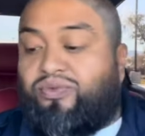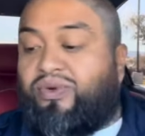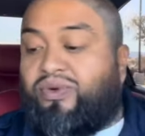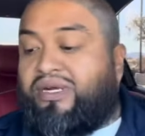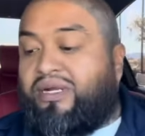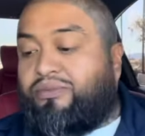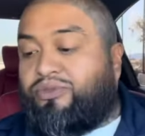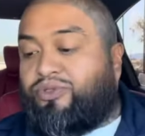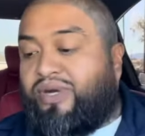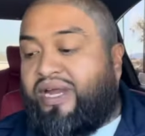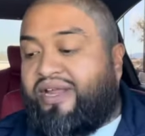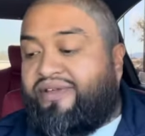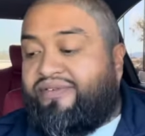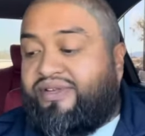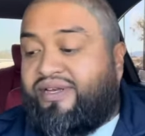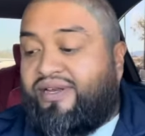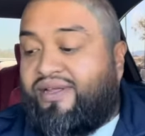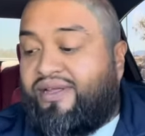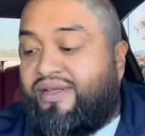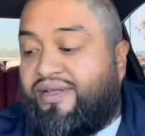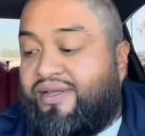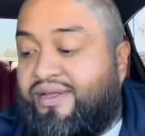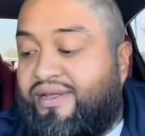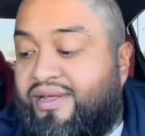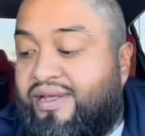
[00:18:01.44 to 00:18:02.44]
when I'm driving.
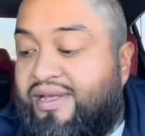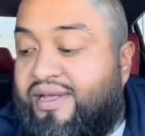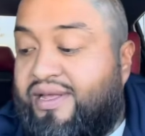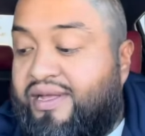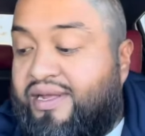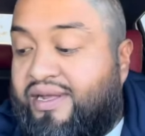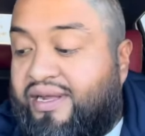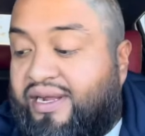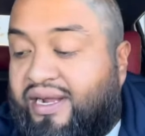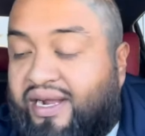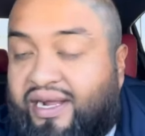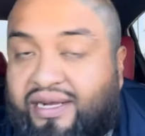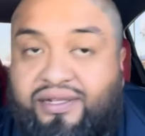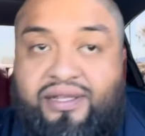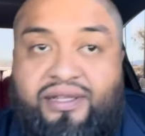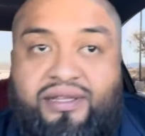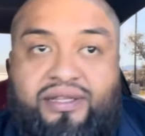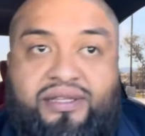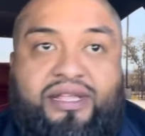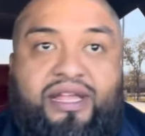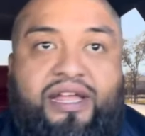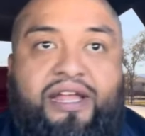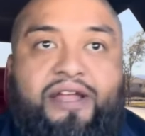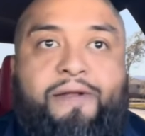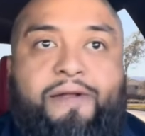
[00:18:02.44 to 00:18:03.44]
And the other
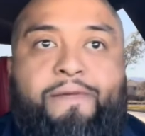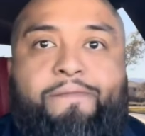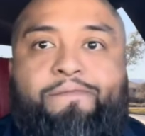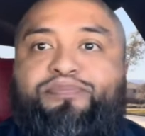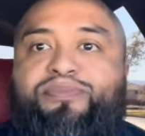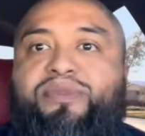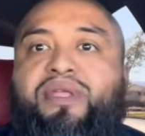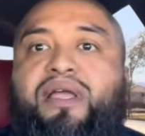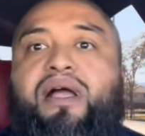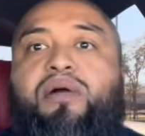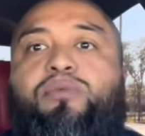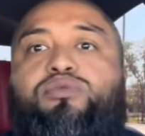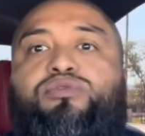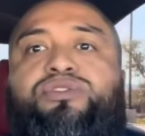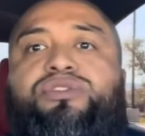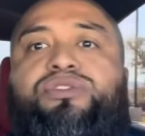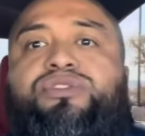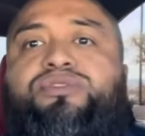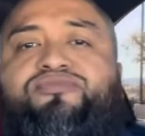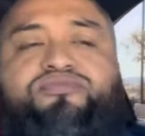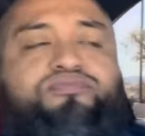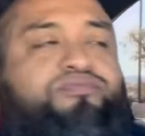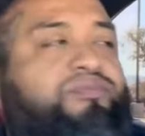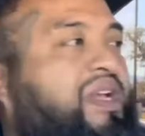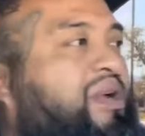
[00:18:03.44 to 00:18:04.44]
day, I was
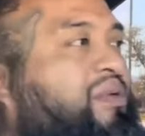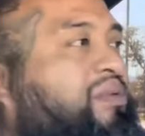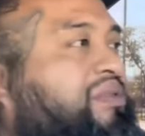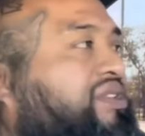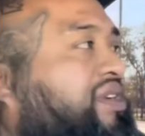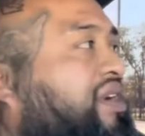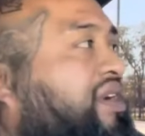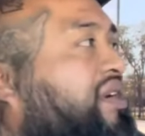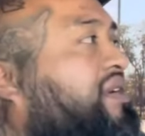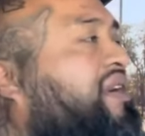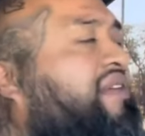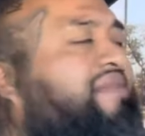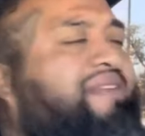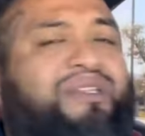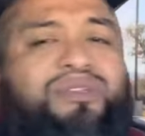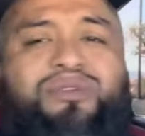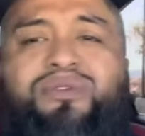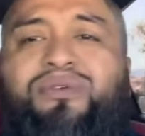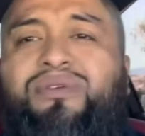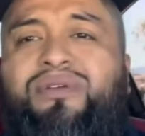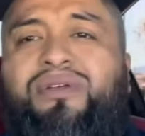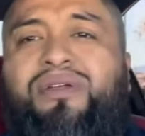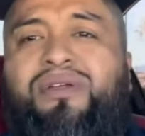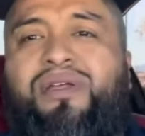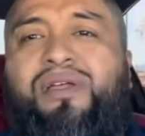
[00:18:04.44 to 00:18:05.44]
hungry,
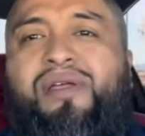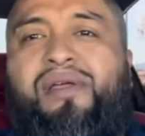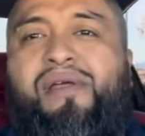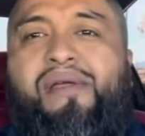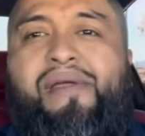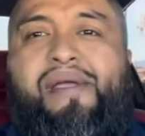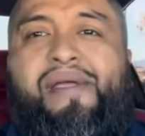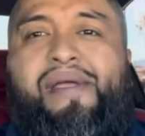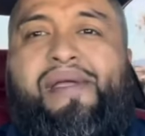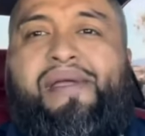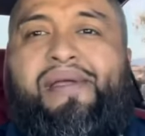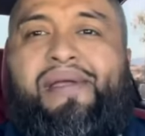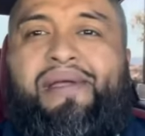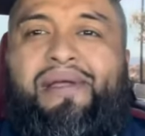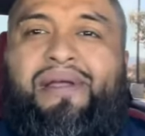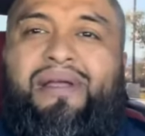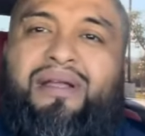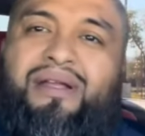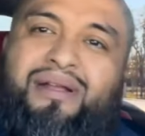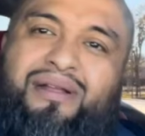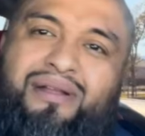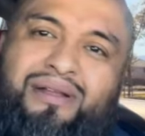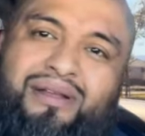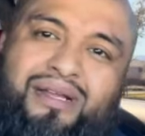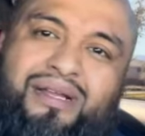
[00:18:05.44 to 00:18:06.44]
vato.
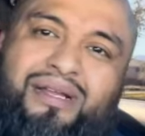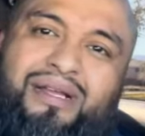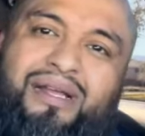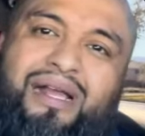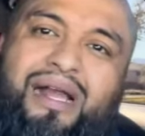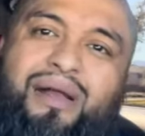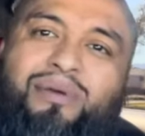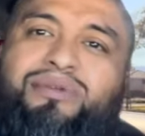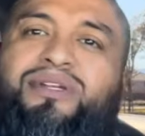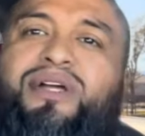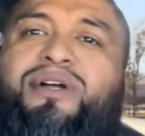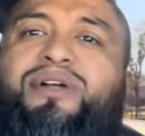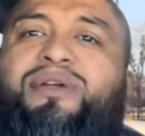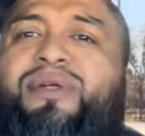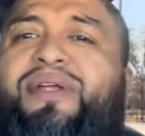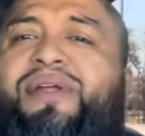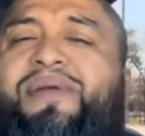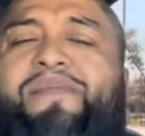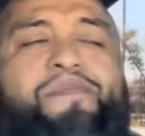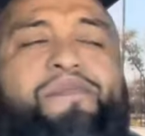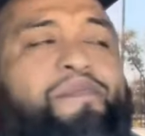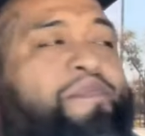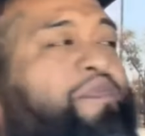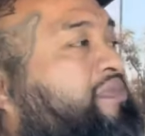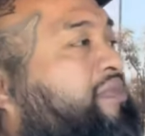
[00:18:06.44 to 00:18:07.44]
I was hungry.
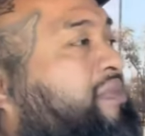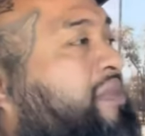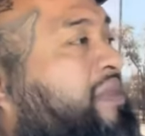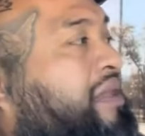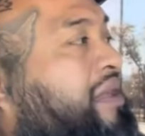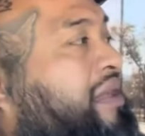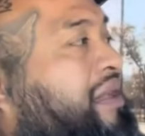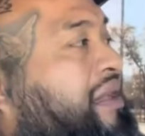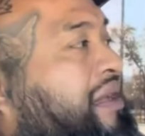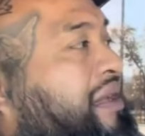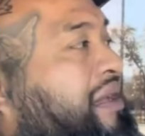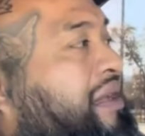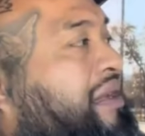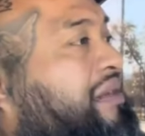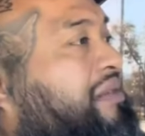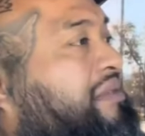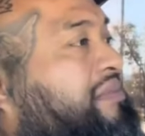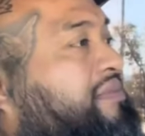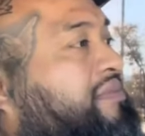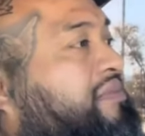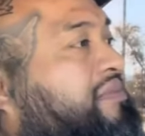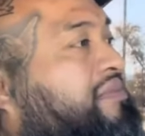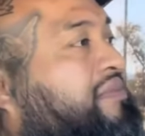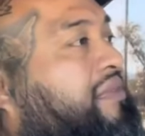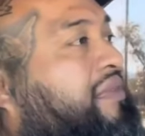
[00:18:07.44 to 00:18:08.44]

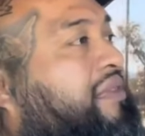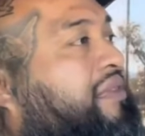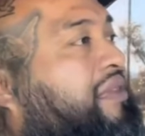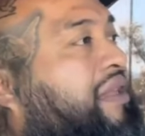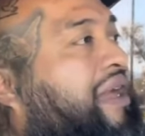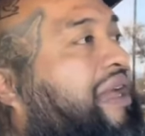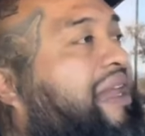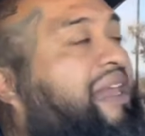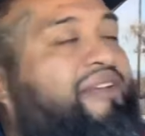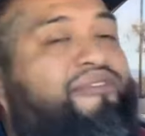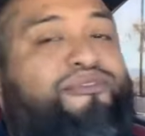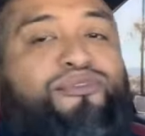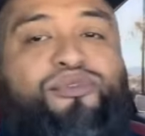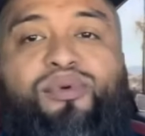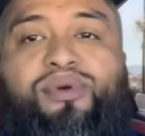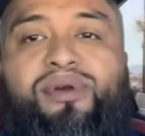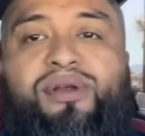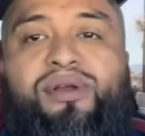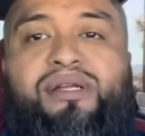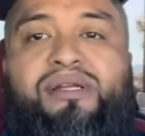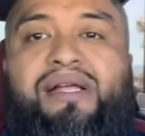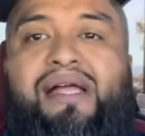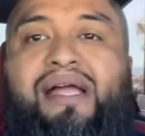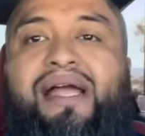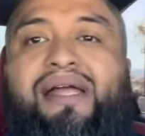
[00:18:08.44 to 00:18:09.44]
I left
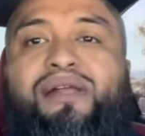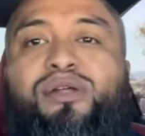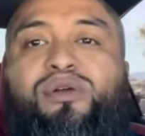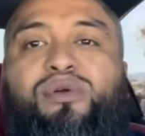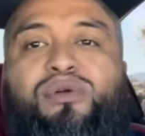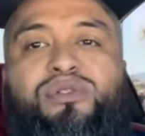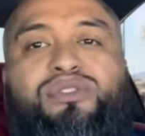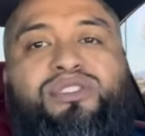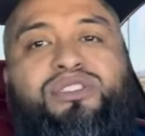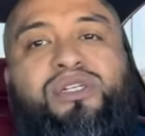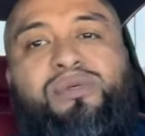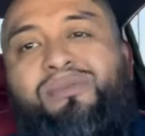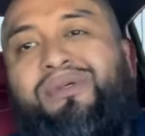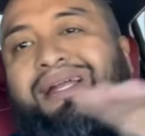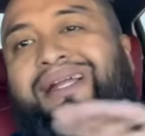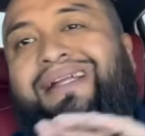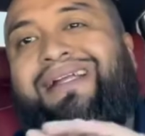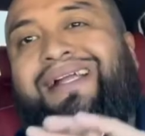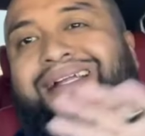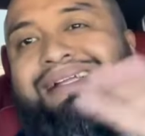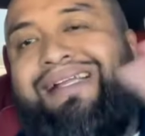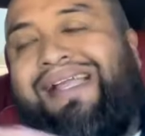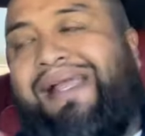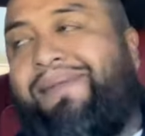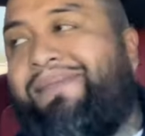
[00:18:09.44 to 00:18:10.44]
work. I had to go somewhere.
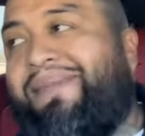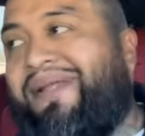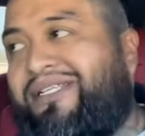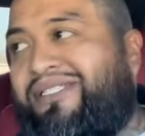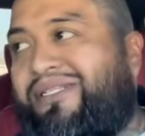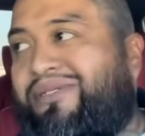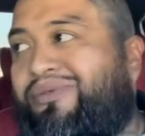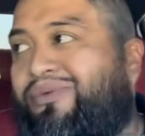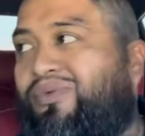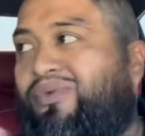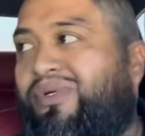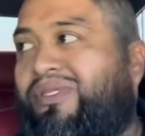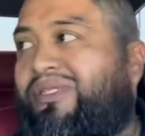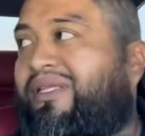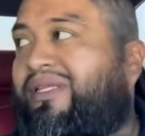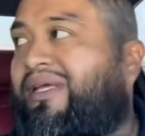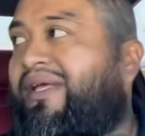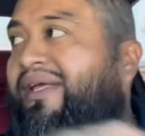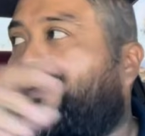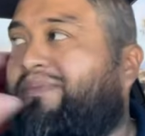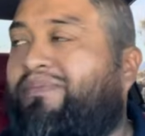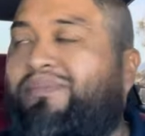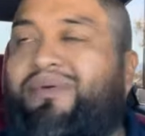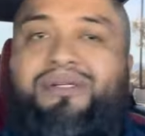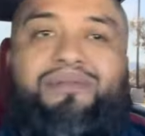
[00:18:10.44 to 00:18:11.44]
I can't mention what the
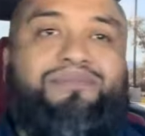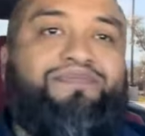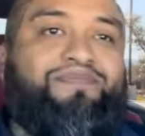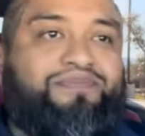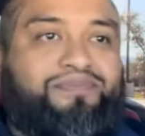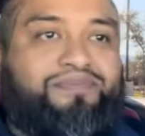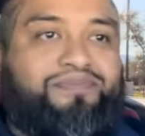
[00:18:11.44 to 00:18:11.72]
heck, but